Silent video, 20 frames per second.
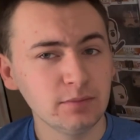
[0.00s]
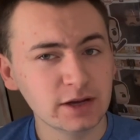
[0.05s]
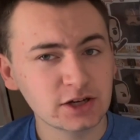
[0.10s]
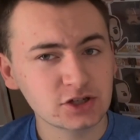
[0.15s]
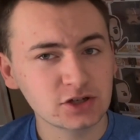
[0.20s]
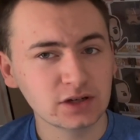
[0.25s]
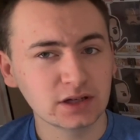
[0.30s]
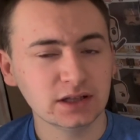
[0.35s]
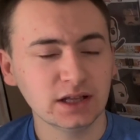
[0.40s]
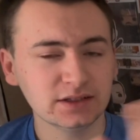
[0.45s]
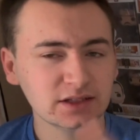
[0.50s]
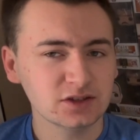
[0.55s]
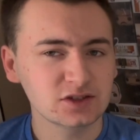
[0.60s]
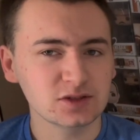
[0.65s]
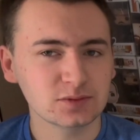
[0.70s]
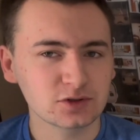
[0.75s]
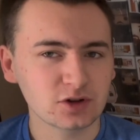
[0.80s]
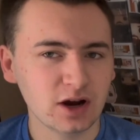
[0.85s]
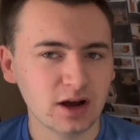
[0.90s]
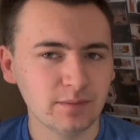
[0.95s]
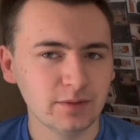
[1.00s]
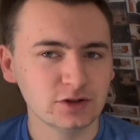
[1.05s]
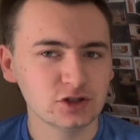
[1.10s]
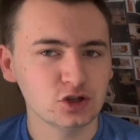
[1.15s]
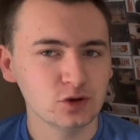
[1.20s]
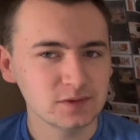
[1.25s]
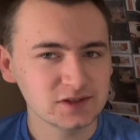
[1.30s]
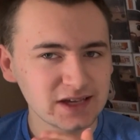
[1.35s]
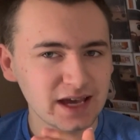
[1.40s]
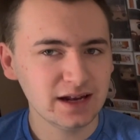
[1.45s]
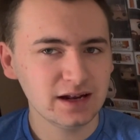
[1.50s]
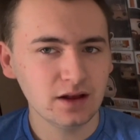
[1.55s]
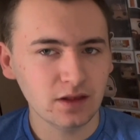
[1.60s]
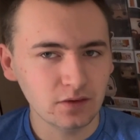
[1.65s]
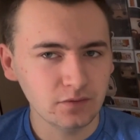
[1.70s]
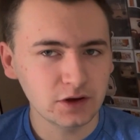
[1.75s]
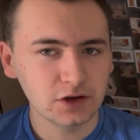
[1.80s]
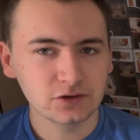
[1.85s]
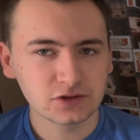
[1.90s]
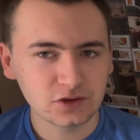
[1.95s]
make sure to click that subscribe button so you don't miss any other
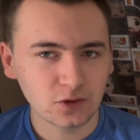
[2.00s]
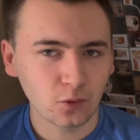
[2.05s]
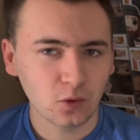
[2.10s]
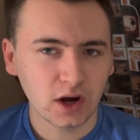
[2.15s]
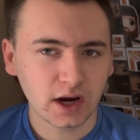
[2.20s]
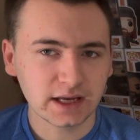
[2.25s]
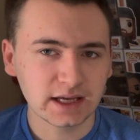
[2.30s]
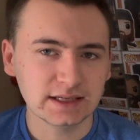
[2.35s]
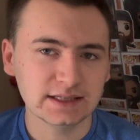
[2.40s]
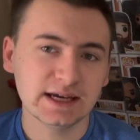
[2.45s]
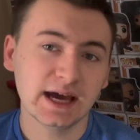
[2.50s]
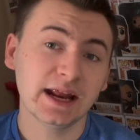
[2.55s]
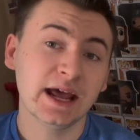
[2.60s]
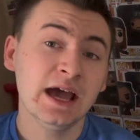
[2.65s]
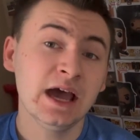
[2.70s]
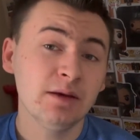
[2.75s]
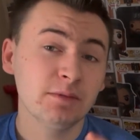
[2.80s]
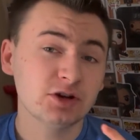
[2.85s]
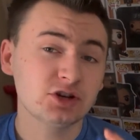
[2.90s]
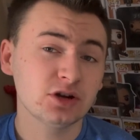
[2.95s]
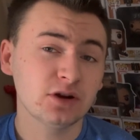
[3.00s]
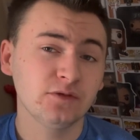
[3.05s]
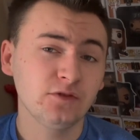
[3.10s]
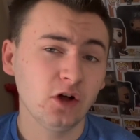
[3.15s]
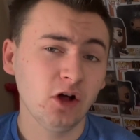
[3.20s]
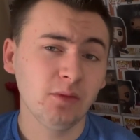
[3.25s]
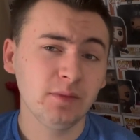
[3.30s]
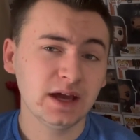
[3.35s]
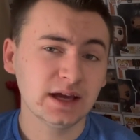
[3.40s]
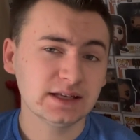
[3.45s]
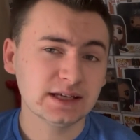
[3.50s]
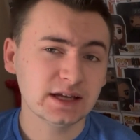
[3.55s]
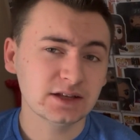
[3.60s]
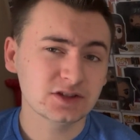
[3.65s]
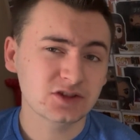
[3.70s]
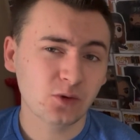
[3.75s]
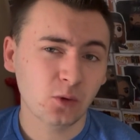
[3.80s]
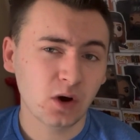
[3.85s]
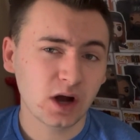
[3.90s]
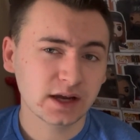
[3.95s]
videos of The Walking Dead. Make sure to follow me on
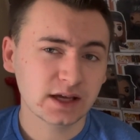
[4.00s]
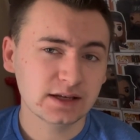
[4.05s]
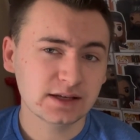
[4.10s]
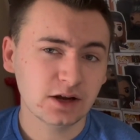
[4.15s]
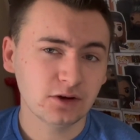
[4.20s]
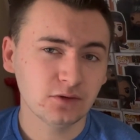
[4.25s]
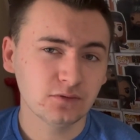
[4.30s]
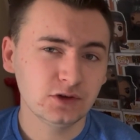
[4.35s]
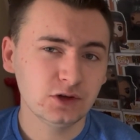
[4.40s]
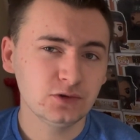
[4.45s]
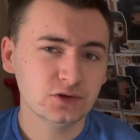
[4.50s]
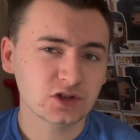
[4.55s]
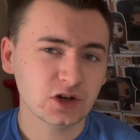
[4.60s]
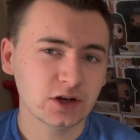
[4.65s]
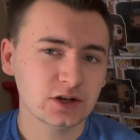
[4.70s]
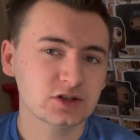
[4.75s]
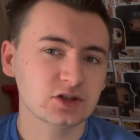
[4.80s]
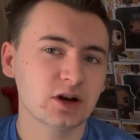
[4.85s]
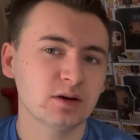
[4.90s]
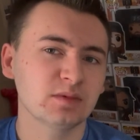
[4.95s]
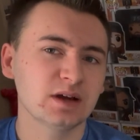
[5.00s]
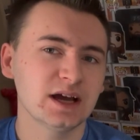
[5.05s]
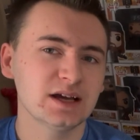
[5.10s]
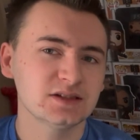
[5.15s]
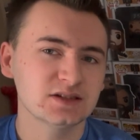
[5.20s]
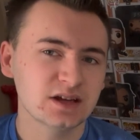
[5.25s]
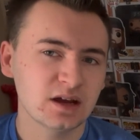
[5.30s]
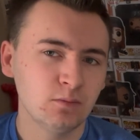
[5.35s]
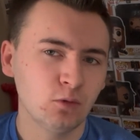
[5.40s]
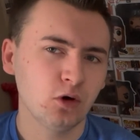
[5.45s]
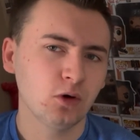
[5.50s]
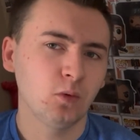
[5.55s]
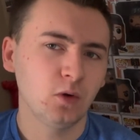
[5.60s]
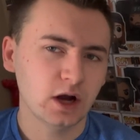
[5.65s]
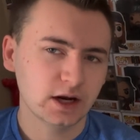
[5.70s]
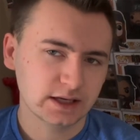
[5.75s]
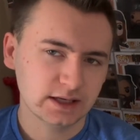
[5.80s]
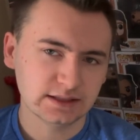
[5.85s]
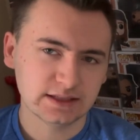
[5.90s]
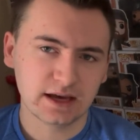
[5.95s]
Dan's The Walking Dead Reviews on Instagram, guys, to get more
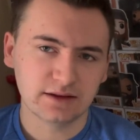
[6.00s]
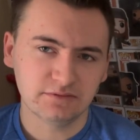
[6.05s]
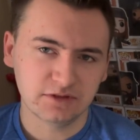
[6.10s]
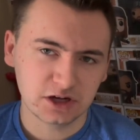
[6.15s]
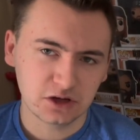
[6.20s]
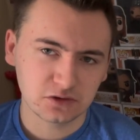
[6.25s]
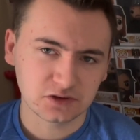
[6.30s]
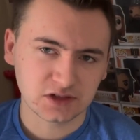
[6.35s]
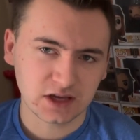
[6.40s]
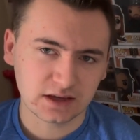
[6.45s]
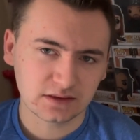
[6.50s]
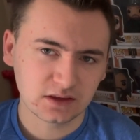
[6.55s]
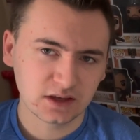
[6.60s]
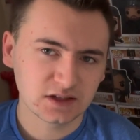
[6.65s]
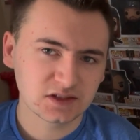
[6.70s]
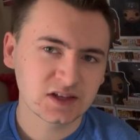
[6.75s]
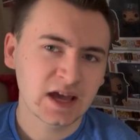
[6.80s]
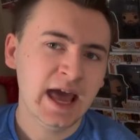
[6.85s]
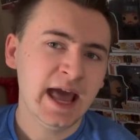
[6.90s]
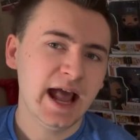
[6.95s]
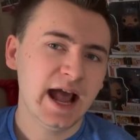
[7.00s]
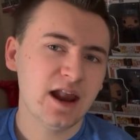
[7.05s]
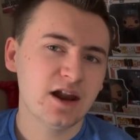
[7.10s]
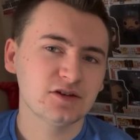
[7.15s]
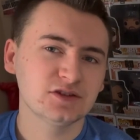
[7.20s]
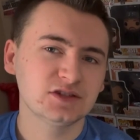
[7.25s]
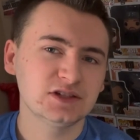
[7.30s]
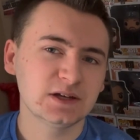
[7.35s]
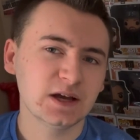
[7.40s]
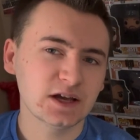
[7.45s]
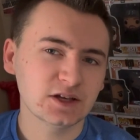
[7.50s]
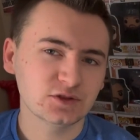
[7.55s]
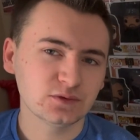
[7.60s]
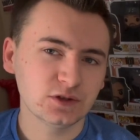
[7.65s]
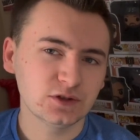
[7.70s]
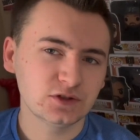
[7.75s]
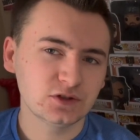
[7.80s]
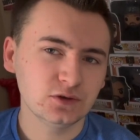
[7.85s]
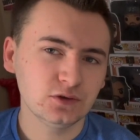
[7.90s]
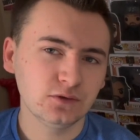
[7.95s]
Walking Dead videos like this. And I'll see you guys
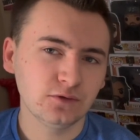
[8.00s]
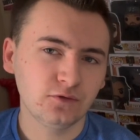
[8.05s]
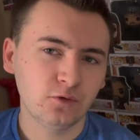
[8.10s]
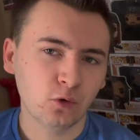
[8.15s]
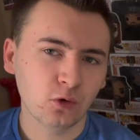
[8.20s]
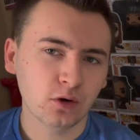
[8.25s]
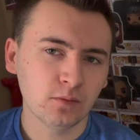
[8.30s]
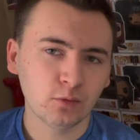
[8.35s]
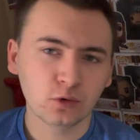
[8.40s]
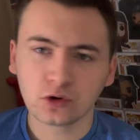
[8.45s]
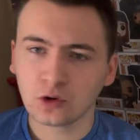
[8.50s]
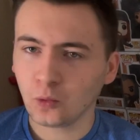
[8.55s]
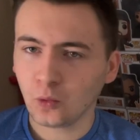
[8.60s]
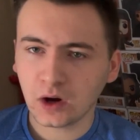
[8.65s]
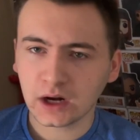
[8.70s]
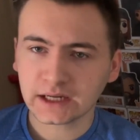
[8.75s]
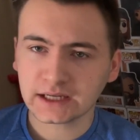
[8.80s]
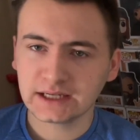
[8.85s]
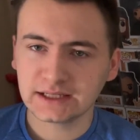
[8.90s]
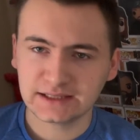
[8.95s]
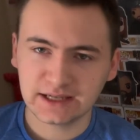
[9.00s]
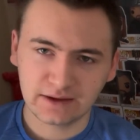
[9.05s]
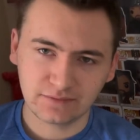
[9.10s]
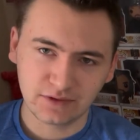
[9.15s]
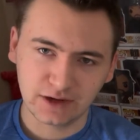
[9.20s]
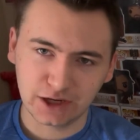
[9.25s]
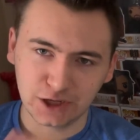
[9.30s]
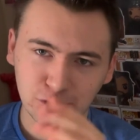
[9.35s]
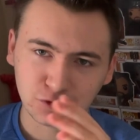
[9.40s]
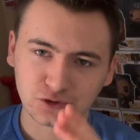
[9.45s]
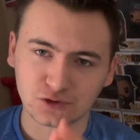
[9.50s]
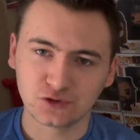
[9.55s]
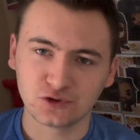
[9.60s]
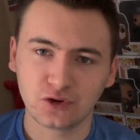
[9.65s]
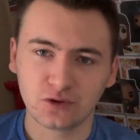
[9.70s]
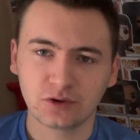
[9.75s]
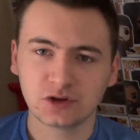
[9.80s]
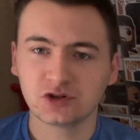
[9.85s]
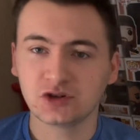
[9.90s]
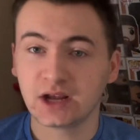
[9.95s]
really soon for more Walking Dead videos.
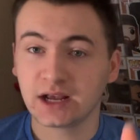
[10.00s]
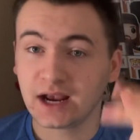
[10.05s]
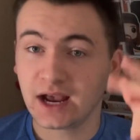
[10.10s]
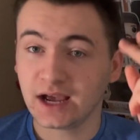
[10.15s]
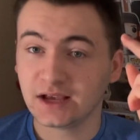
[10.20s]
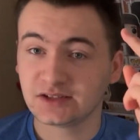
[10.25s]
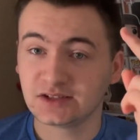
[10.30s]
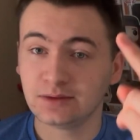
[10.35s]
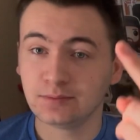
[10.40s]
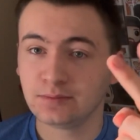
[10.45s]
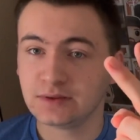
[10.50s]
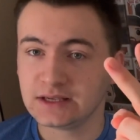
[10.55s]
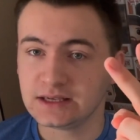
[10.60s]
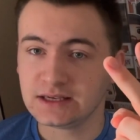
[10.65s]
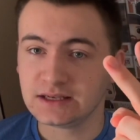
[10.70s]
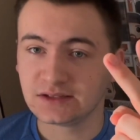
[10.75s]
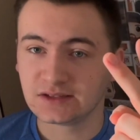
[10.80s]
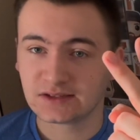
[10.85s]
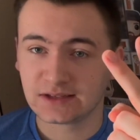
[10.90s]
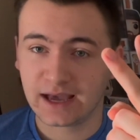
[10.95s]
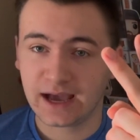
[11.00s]
Enjoy the rest of your day, guys, and peace